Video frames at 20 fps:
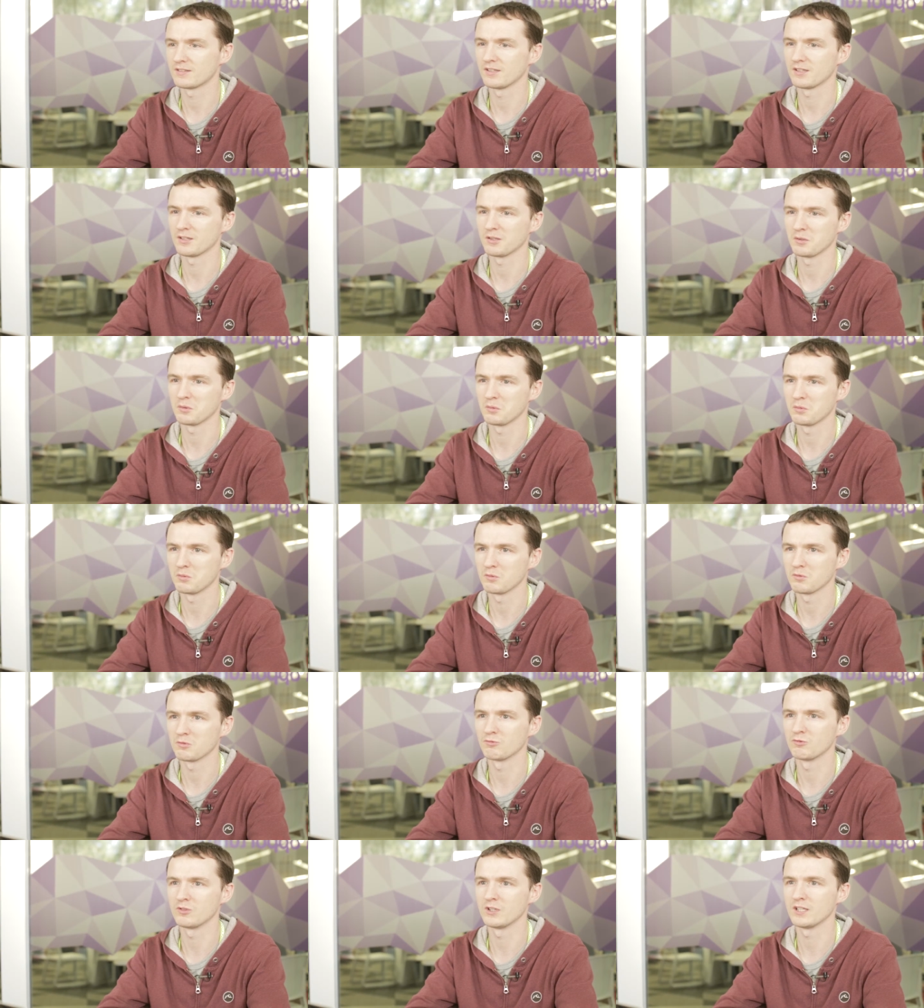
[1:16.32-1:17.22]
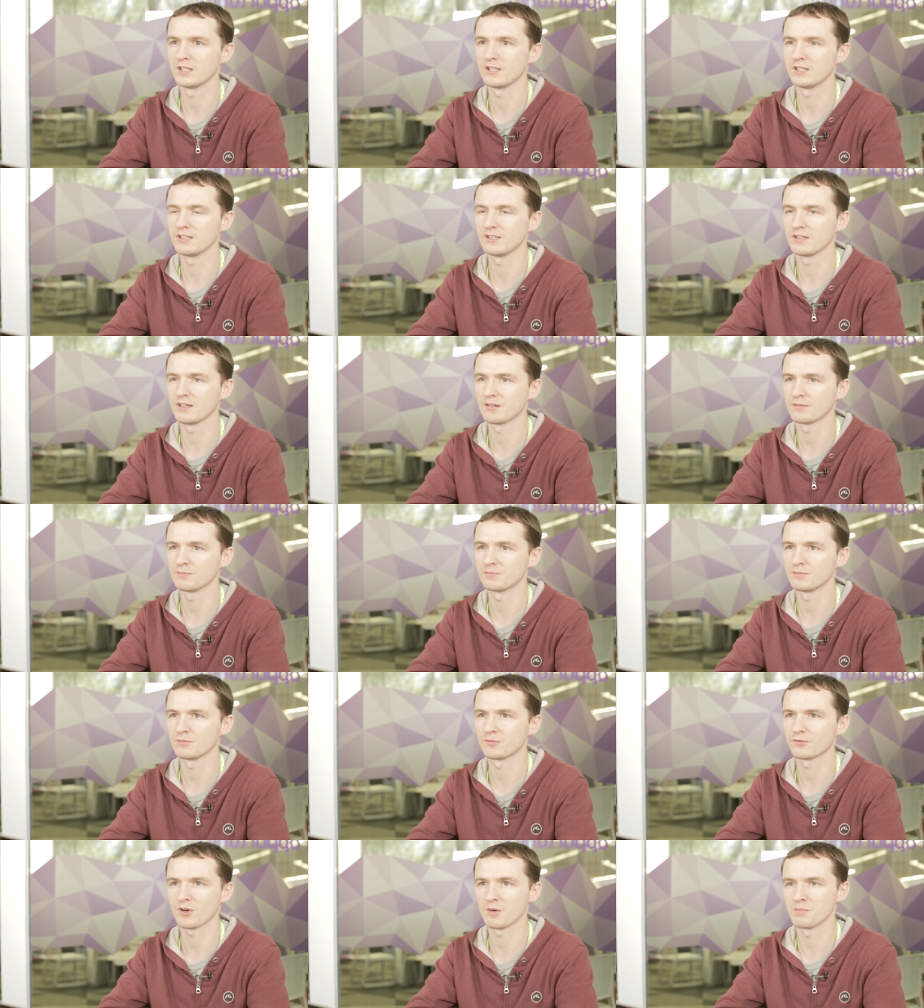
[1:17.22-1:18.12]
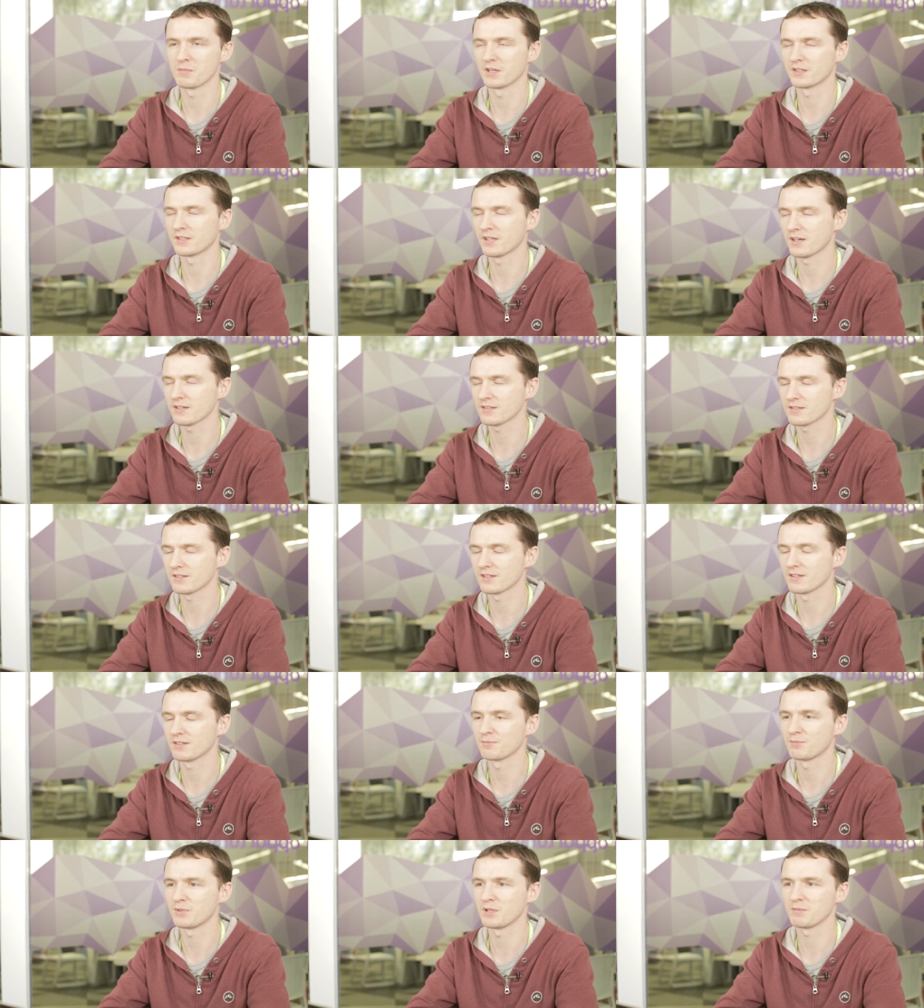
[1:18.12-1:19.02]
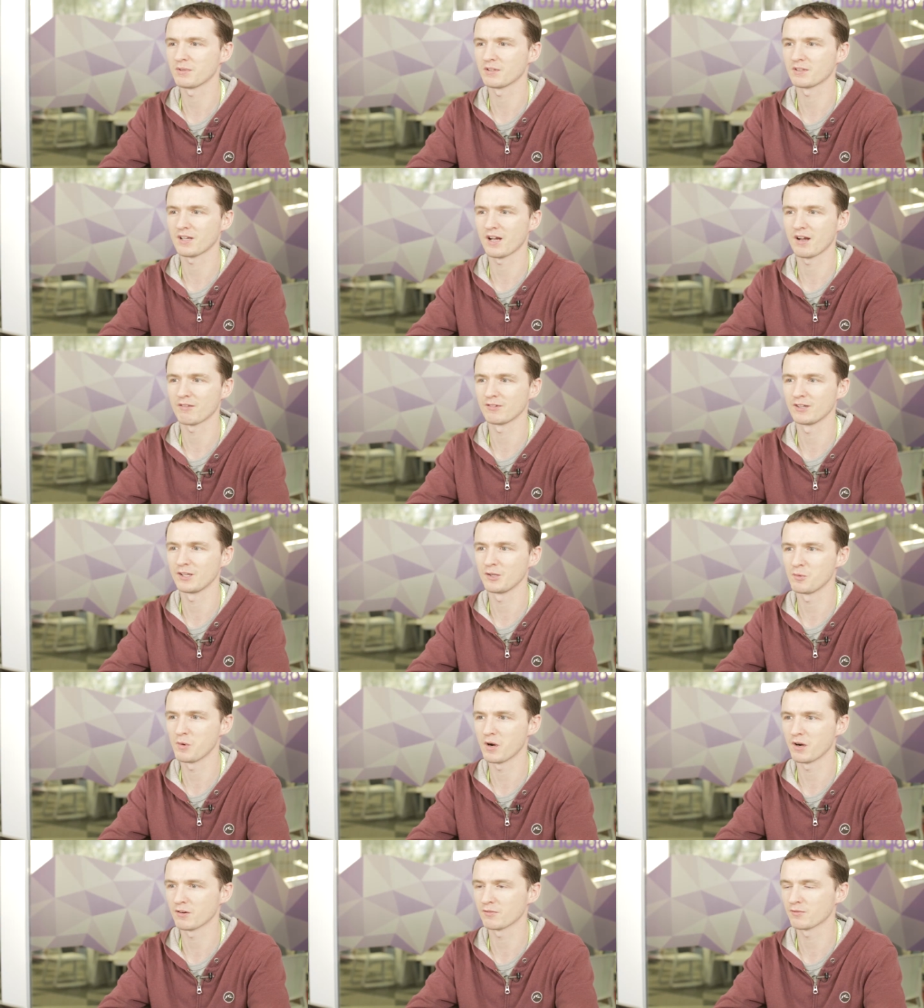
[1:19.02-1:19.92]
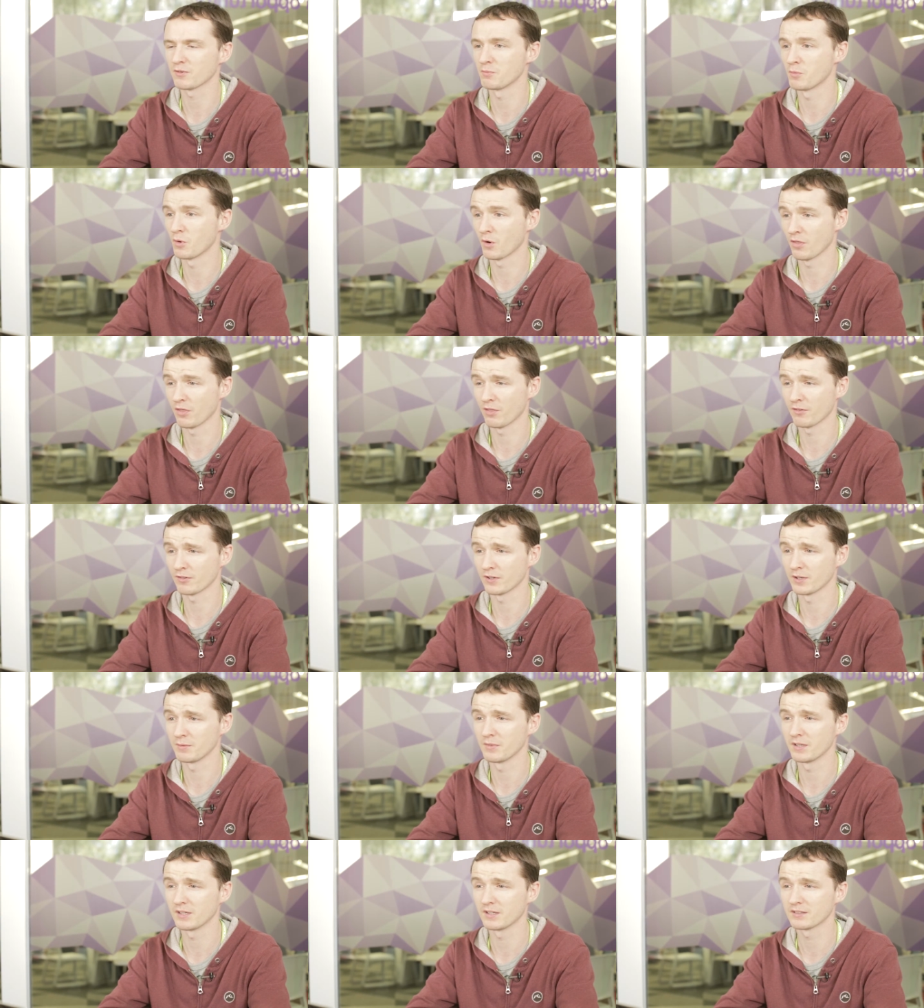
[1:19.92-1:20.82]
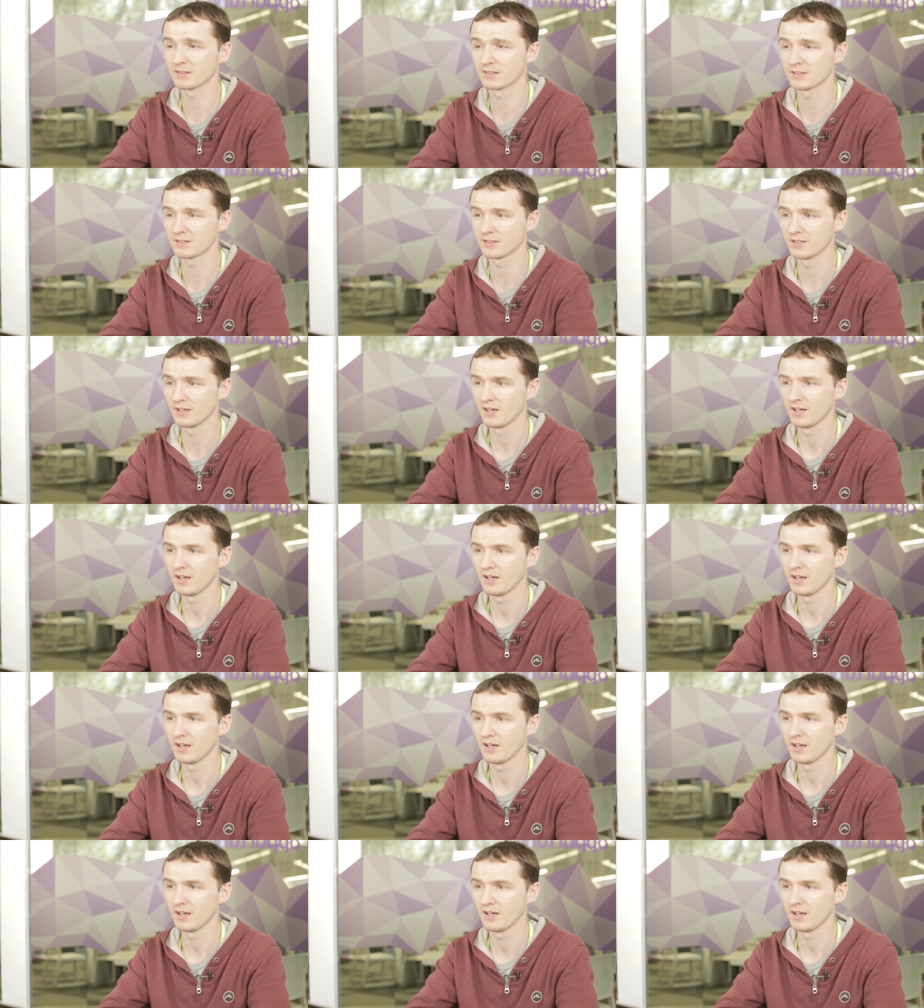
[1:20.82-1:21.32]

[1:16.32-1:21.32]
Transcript: still really, from my testing, people can't really wear it for more than three minutes.